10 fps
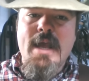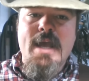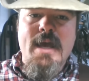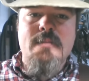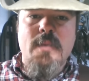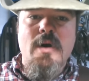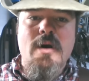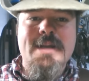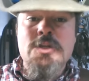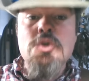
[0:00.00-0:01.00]
had
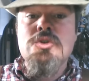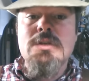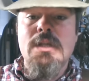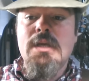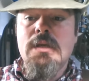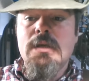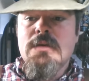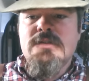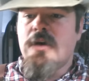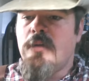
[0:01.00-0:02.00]
bought. And usually,
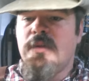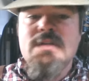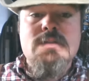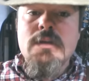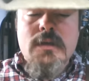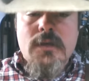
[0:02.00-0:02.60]
saw blades,